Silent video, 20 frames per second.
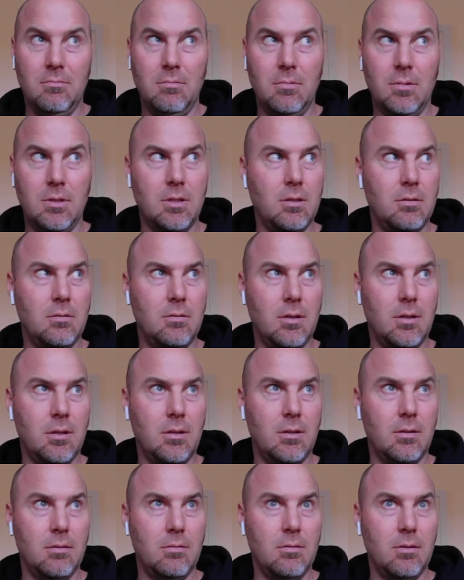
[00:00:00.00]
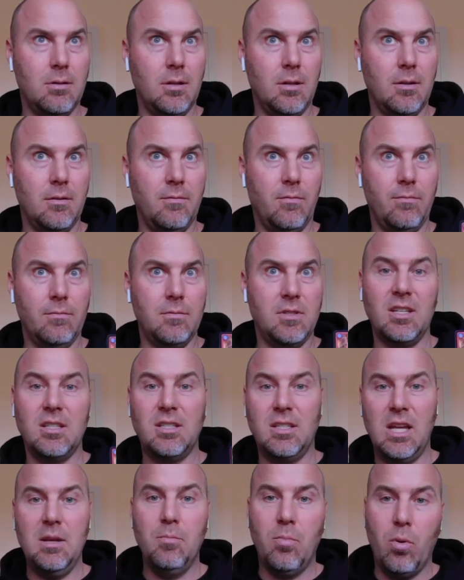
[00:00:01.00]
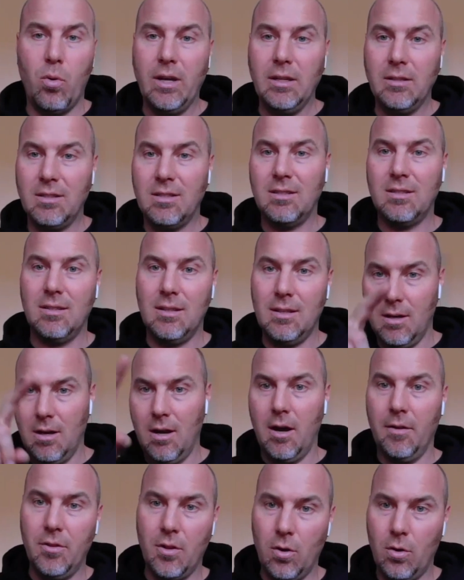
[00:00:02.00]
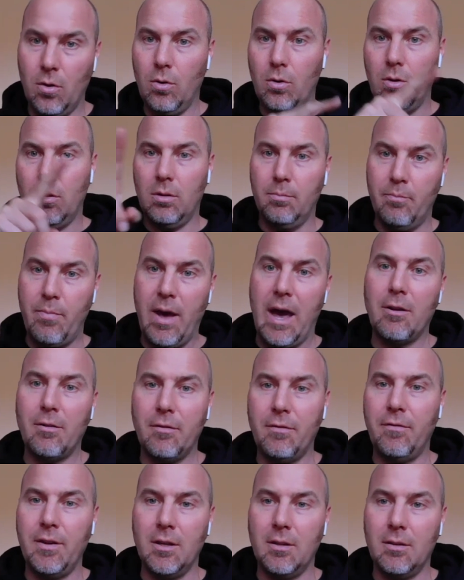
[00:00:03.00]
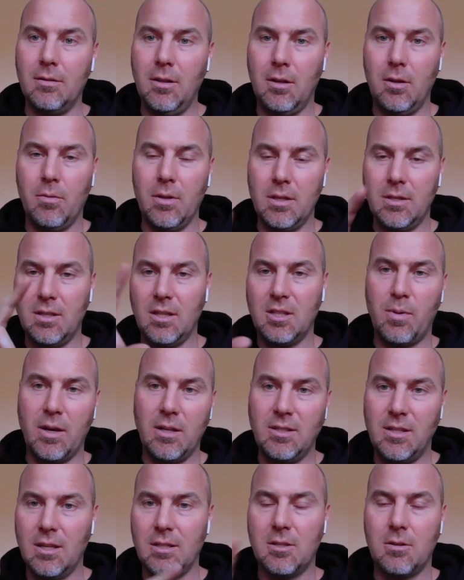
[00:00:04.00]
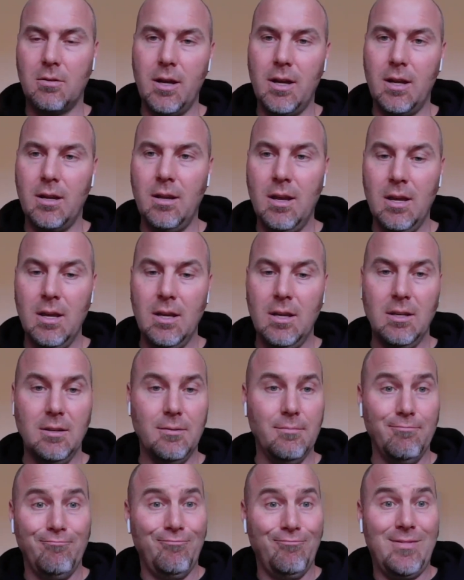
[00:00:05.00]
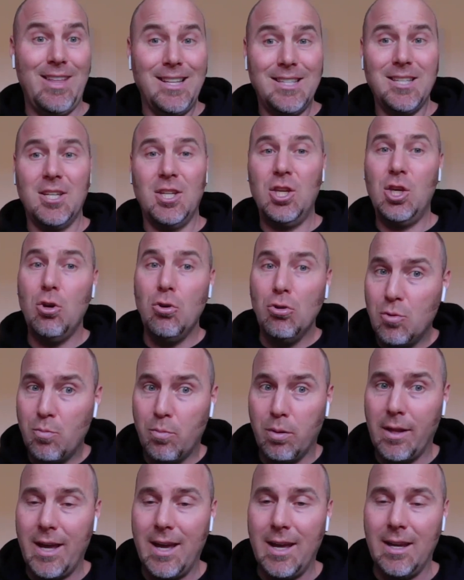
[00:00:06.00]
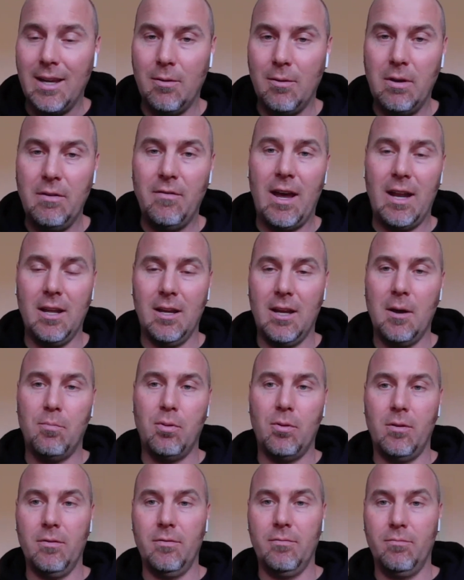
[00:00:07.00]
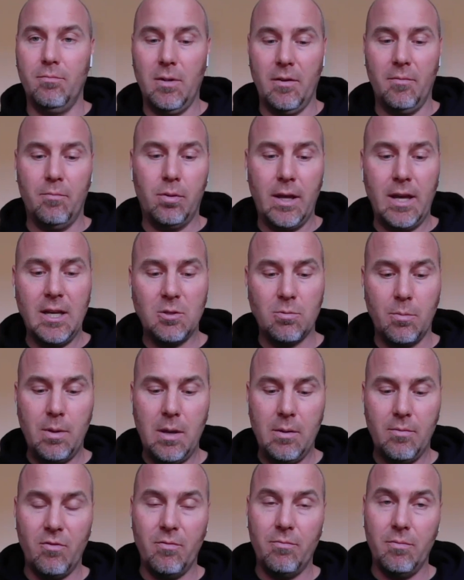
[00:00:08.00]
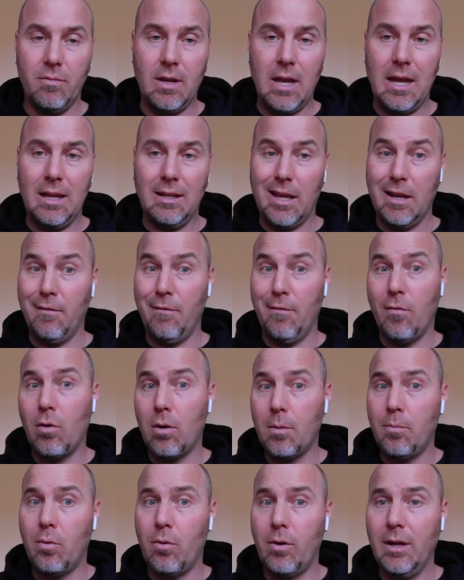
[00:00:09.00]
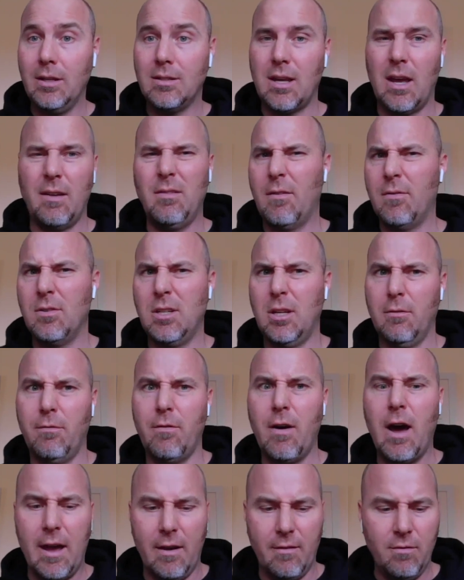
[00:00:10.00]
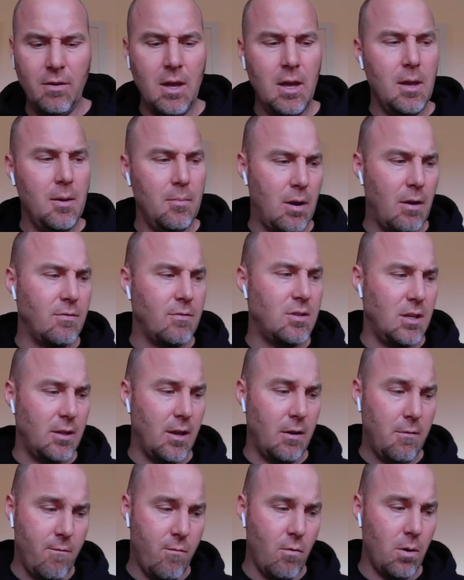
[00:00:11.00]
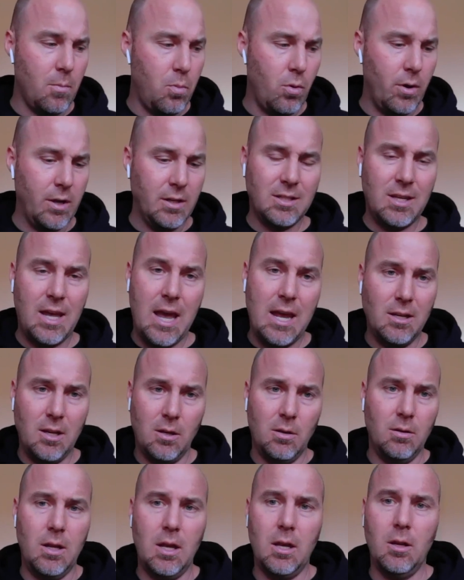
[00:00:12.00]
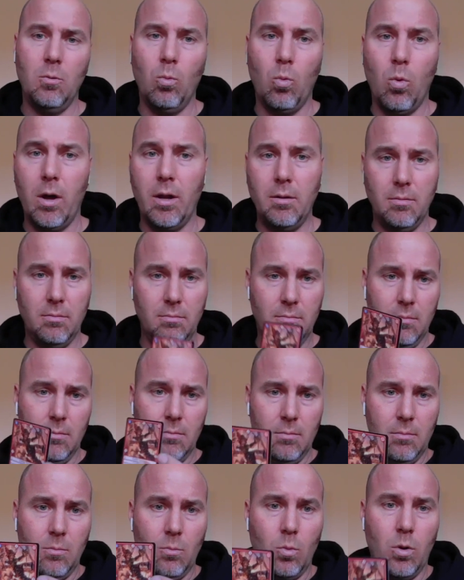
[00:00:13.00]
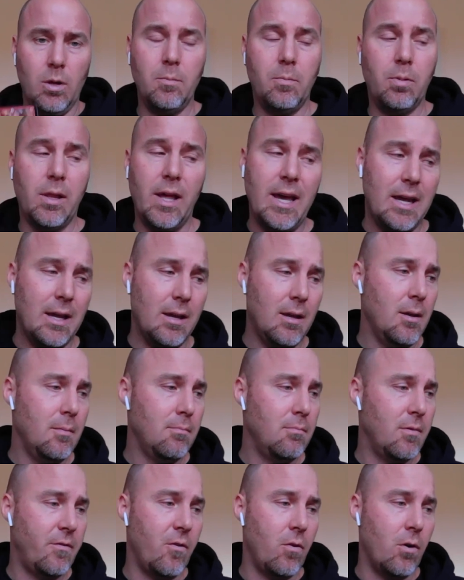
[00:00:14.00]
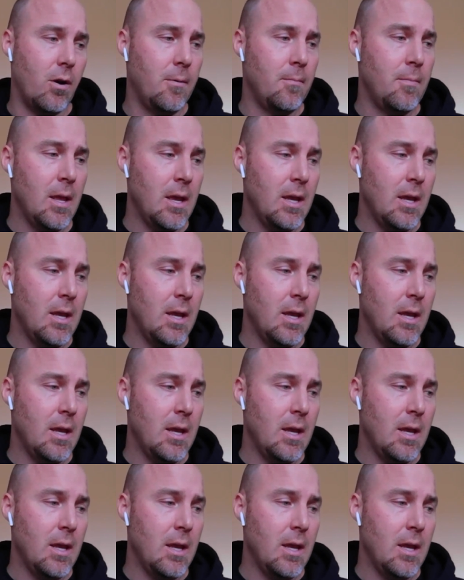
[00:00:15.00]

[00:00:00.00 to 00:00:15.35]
16 points on the whole battlefield. With a 6x6 grid, that's a huge play. We've had a couple of plays where people gained like 4 points. I've never seen a 5, but I've seen like 4 points gained in one play before.